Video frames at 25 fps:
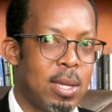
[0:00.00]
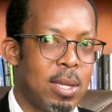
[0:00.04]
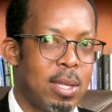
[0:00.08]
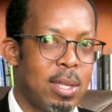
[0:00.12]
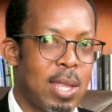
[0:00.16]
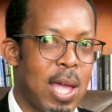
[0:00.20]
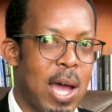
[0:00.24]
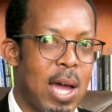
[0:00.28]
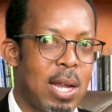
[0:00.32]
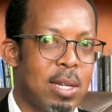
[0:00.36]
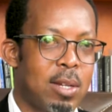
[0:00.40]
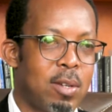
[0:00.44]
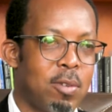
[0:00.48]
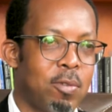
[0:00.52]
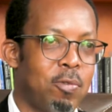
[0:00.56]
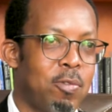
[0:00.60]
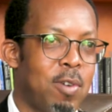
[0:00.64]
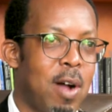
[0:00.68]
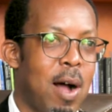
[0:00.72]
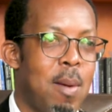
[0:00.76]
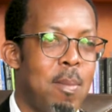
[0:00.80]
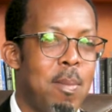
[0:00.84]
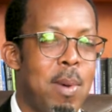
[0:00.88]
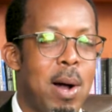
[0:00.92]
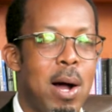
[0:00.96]
that
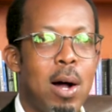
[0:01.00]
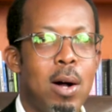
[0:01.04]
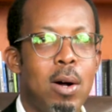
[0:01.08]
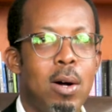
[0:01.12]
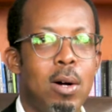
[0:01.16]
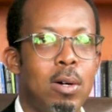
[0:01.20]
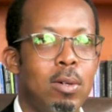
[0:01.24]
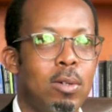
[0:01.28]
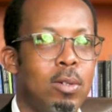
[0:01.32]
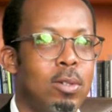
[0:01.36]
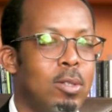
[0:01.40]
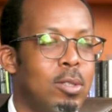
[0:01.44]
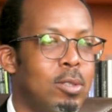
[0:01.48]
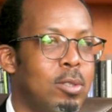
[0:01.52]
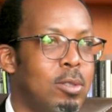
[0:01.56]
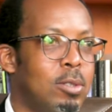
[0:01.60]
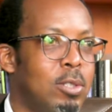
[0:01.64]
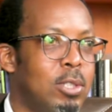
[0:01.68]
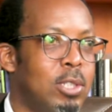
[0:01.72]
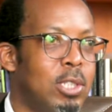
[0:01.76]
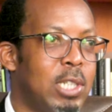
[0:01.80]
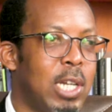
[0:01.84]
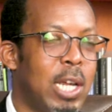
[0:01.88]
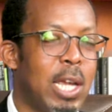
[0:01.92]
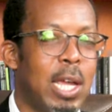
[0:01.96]
farmer on
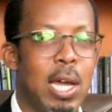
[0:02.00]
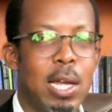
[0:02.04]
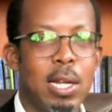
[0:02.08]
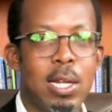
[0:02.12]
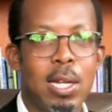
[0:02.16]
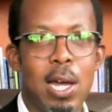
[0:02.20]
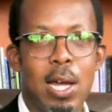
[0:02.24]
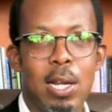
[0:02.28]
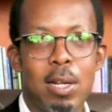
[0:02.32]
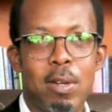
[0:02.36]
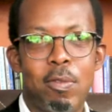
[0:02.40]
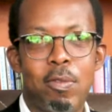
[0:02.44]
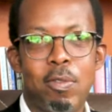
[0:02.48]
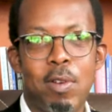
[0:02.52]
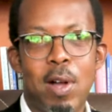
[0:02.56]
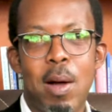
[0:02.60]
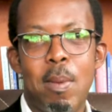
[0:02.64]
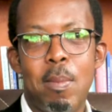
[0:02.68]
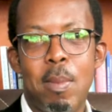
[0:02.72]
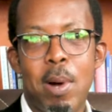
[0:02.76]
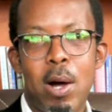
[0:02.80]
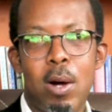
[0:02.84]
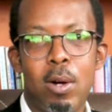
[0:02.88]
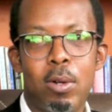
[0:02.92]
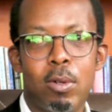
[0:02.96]
share, that
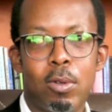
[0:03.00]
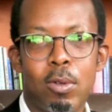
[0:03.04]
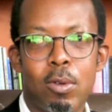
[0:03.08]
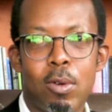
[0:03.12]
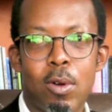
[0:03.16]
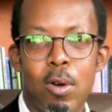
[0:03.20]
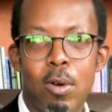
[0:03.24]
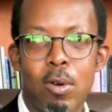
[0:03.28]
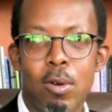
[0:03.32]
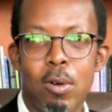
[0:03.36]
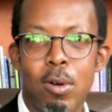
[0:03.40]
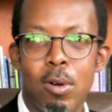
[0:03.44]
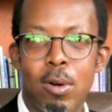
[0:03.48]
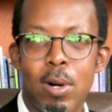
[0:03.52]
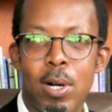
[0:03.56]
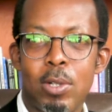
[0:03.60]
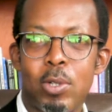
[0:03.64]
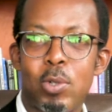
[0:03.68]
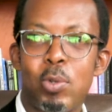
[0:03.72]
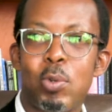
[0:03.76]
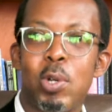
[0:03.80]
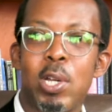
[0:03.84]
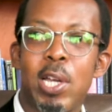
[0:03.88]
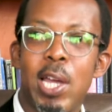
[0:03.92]
farmer on cocoa to